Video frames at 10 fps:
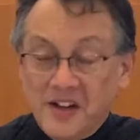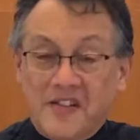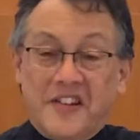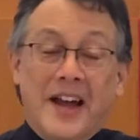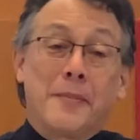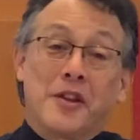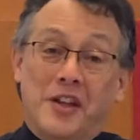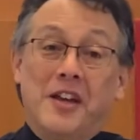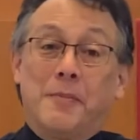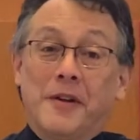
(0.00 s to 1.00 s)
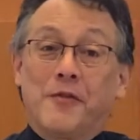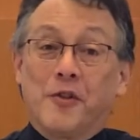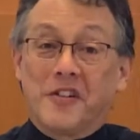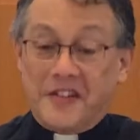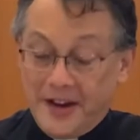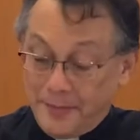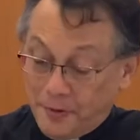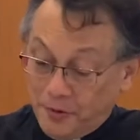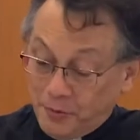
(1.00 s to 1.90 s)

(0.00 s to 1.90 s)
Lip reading: Sabbath keeping, for example,